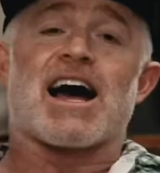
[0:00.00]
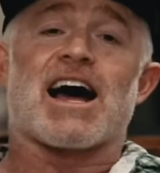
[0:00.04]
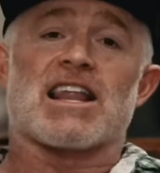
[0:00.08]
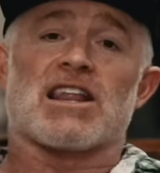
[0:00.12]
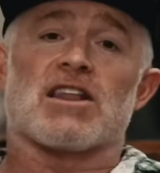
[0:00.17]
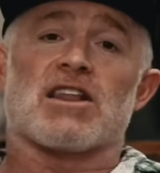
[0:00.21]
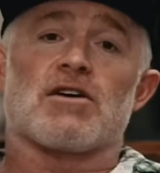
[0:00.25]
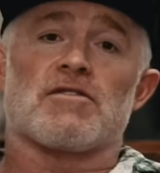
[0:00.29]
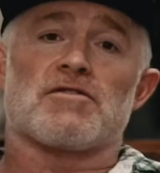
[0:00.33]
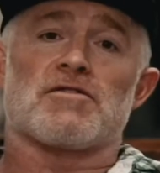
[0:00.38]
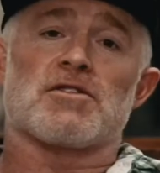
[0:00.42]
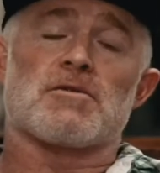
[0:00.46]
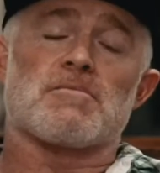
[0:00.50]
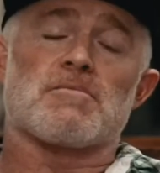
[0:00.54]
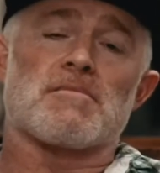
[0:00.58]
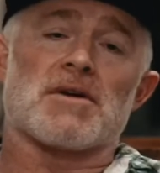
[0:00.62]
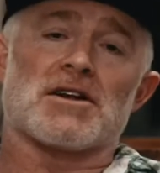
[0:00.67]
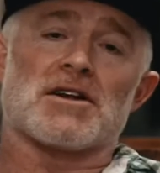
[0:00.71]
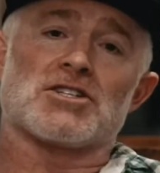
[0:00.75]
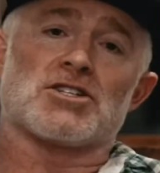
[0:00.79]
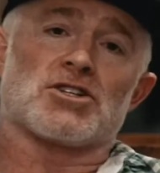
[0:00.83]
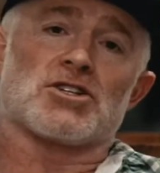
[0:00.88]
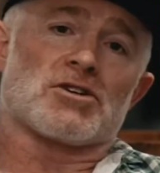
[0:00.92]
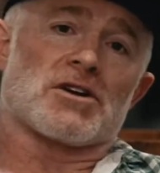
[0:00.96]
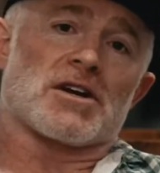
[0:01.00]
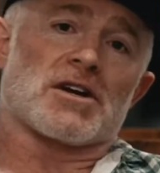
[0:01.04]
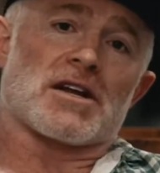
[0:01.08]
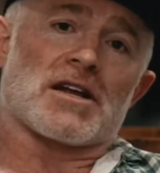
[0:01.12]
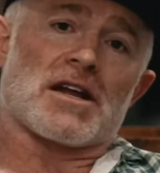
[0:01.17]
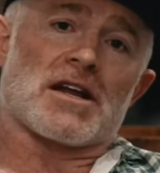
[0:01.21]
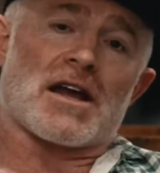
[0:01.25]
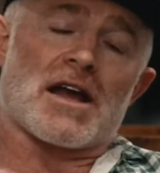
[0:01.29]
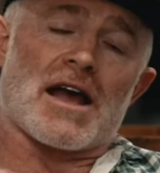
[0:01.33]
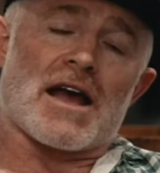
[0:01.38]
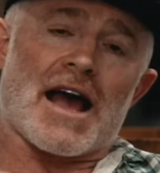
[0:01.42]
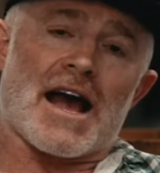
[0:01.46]
love the
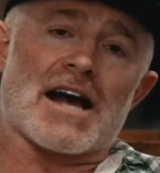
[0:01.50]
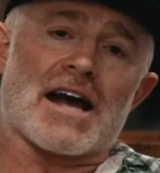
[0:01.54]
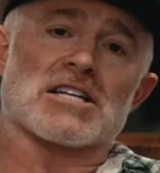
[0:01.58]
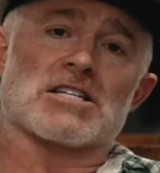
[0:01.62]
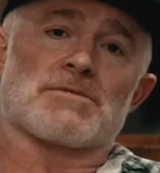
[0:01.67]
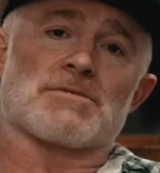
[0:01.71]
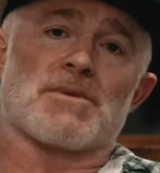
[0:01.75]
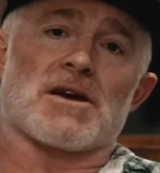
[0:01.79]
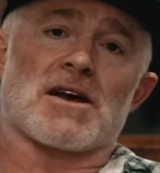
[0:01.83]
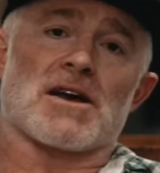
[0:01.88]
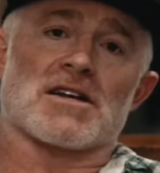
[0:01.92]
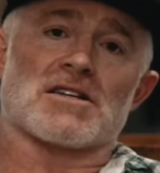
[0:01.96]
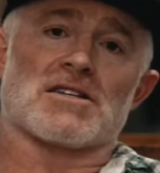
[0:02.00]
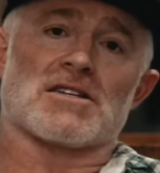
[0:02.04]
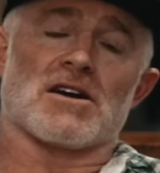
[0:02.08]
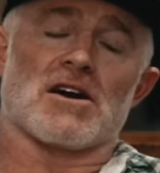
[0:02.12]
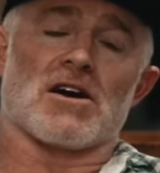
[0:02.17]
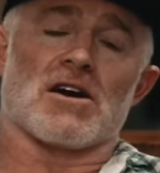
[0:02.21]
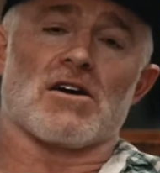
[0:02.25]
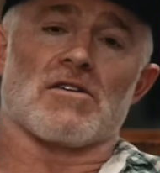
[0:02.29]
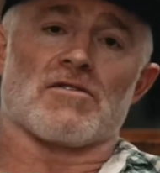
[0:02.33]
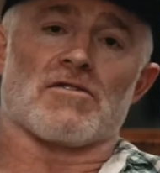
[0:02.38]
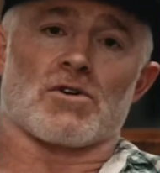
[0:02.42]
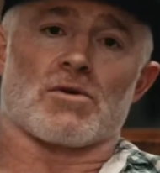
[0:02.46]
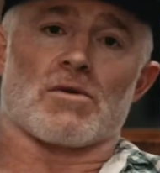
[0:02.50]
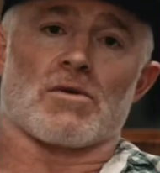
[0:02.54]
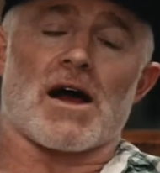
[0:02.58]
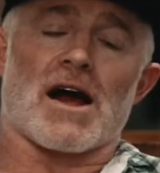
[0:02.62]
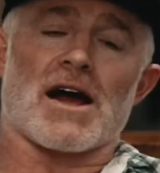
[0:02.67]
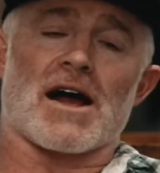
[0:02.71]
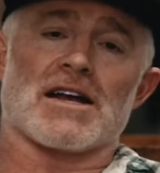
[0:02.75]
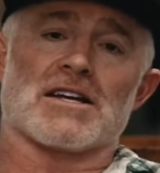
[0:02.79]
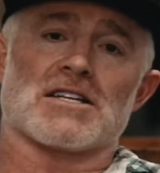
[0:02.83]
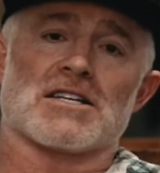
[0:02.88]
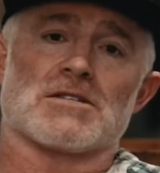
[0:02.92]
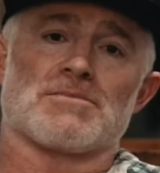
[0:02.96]
mentoring aspect of
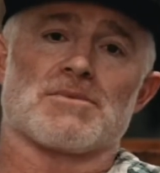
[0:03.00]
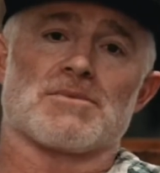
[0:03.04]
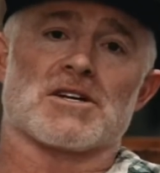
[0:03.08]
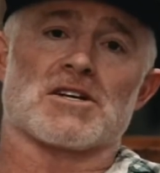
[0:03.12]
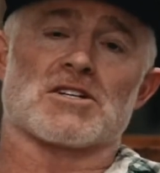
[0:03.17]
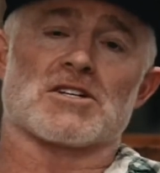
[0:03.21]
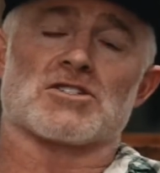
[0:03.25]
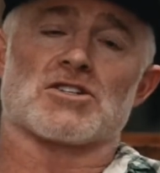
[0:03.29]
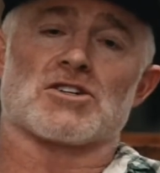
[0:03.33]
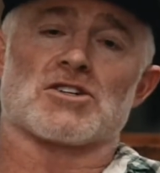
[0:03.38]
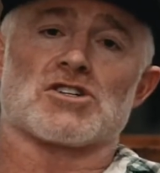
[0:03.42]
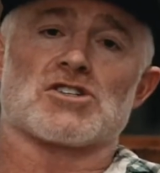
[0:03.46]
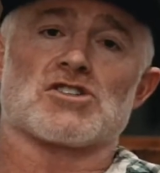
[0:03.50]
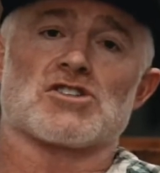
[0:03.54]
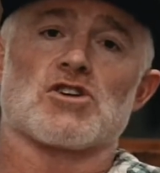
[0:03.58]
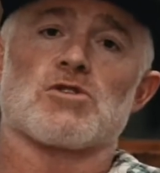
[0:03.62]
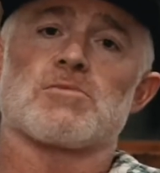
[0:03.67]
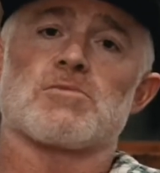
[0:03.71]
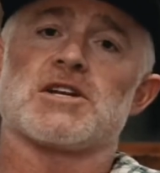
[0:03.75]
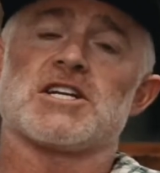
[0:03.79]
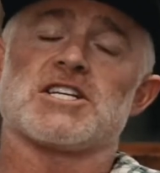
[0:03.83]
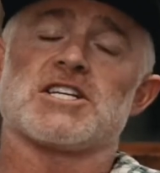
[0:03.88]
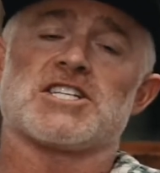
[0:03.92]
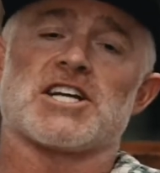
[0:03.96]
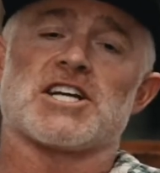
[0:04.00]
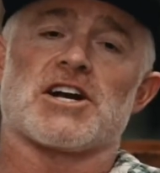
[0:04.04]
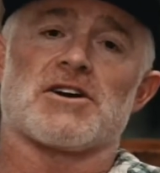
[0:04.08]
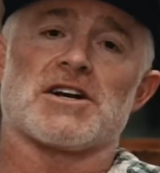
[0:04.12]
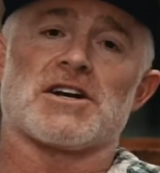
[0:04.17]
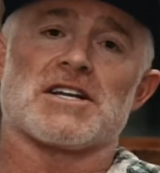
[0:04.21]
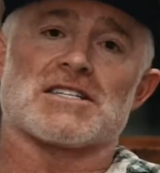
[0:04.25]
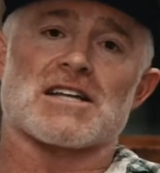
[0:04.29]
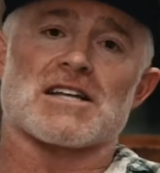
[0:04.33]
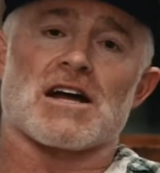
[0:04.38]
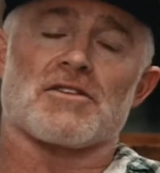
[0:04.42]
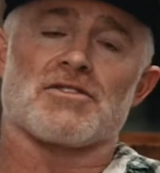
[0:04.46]
Arise because there's so many
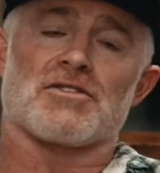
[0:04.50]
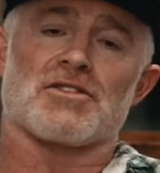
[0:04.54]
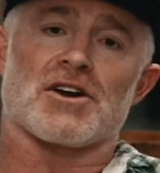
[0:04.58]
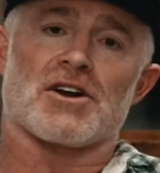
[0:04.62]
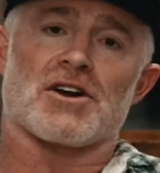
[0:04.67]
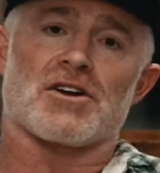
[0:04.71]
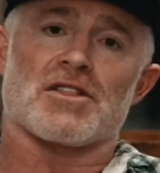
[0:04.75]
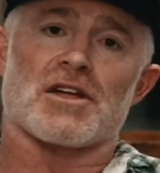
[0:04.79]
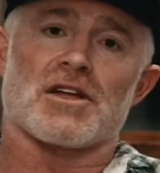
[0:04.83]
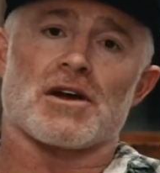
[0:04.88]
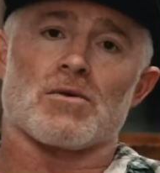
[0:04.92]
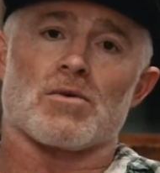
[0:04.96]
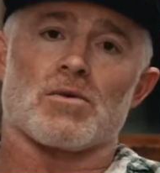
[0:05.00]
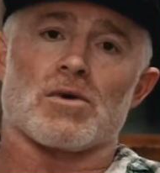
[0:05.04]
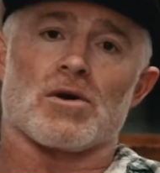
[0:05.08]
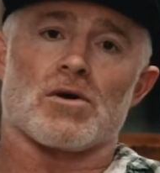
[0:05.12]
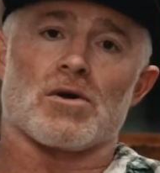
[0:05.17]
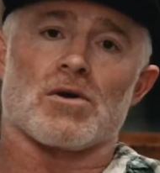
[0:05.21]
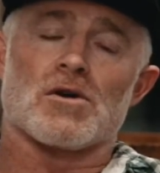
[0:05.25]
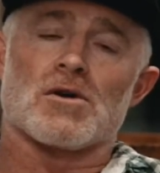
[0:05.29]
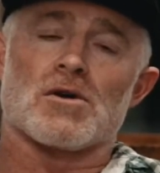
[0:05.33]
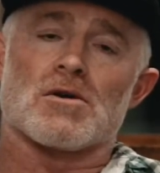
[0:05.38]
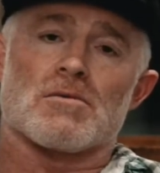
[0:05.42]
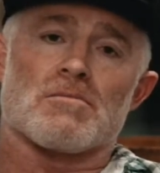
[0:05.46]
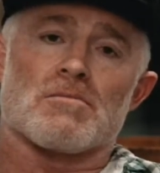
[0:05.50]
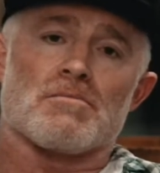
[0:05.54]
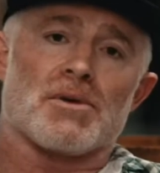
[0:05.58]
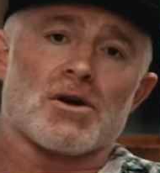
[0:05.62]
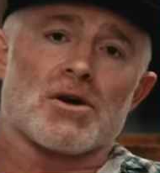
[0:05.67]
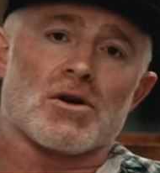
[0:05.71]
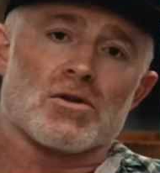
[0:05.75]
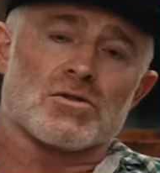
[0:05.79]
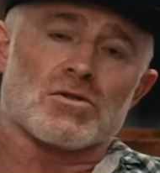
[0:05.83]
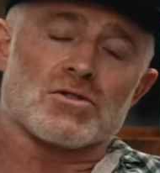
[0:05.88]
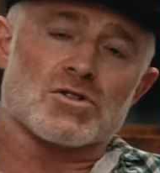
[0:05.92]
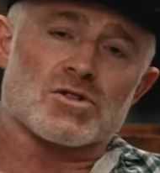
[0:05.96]
charities out there that will
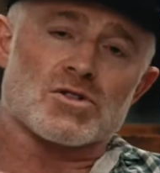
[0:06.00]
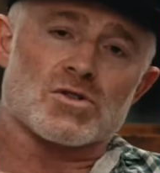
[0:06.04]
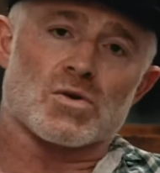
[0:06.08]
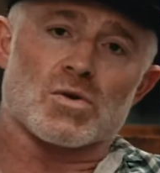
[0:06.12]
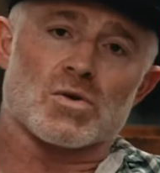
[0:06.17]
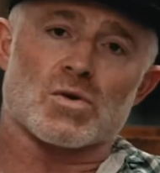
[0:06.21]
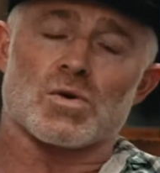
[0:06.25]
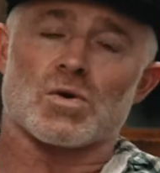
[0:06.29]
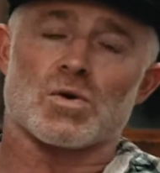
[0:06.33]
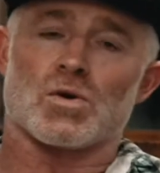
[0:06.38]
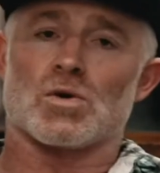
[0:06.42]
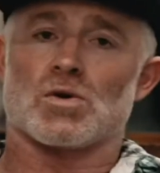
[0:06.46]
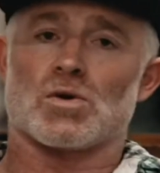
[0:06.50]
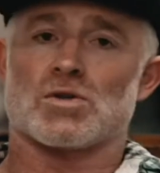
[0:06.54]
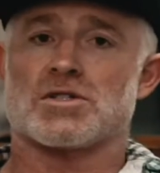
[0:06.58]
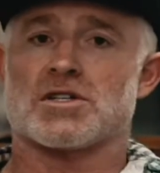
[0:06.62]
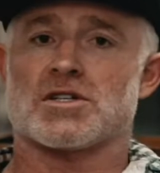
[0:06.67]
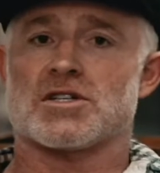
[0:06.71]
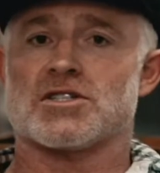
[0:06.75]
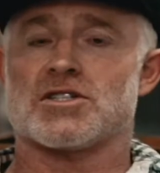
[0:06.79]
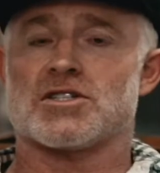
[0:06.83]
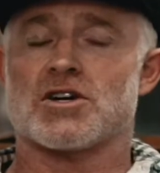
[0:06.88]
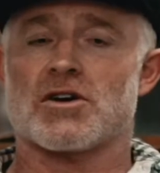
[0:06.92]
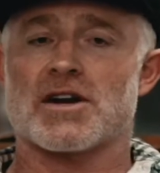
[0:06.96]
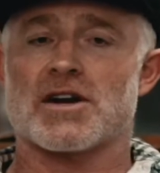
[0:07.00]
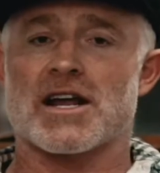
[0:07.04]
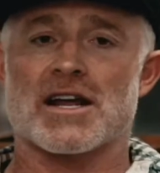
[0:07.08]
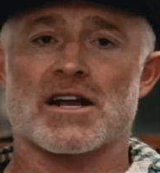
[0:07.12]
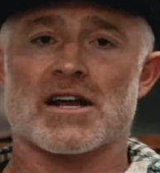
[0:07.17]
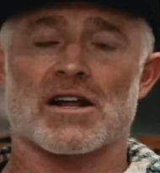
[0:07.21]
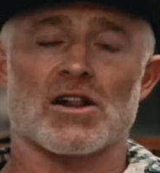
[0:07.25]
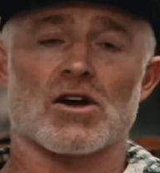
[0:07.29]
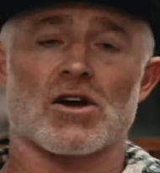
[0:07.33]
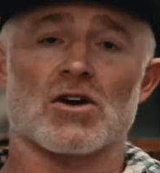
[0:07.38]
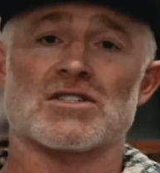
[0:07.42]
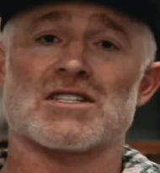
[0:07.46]
build schools and
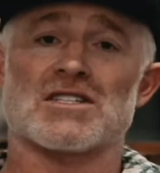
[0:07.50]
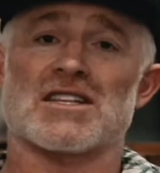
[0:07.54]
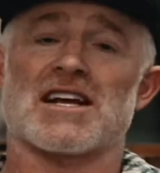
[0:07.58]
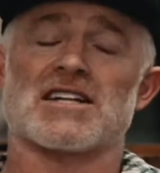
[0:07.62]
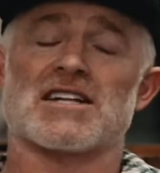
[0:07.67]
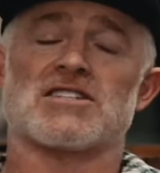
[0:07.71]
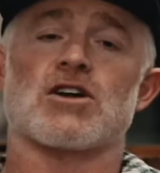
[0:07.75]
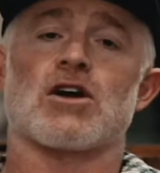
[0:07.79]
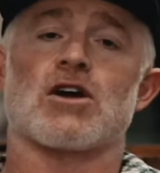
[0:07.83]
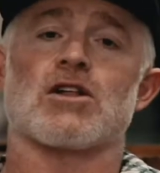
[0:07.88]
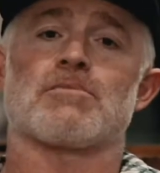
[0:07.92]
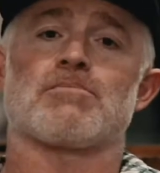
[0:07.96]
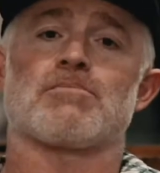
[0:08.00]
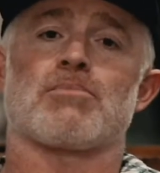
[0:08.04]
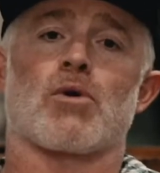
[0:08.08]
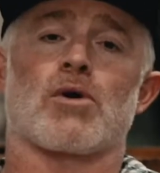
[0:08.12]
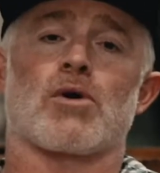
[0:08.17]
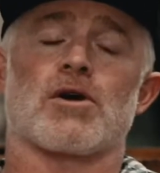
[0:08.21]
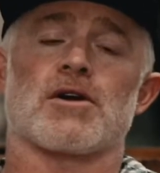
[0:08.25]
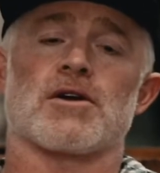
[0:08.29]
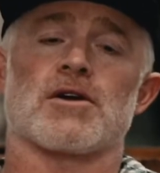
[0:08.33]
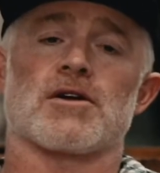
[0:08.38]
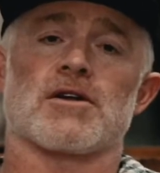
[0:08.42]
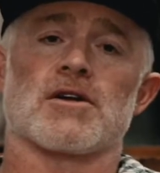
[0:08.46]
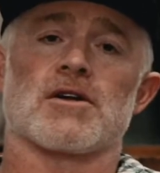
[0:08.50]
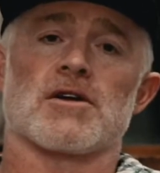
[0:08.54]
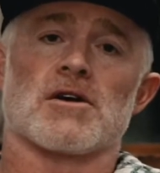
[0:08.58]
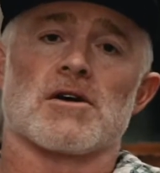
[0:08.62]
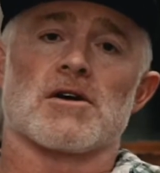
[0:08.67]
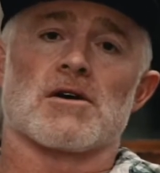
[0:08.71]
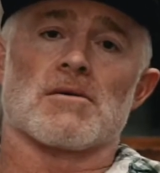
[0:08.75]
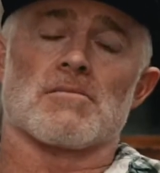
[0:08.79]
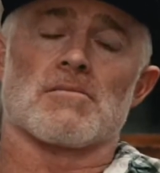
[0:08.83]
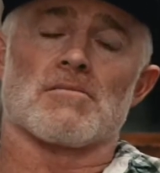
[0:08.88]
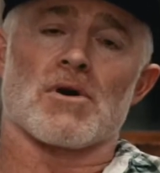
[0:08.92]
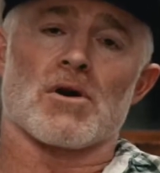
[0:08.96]
donate clothes, and that's all important.
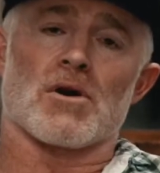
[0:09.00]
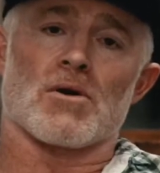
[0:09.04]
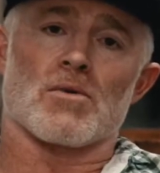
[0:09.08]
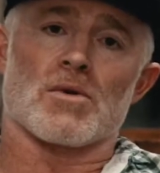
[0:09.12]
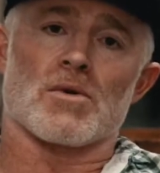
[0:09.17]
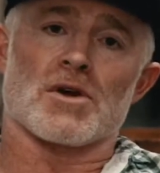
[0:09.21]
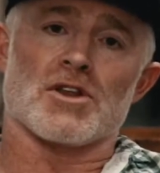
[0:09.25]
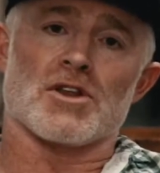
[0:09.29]
But when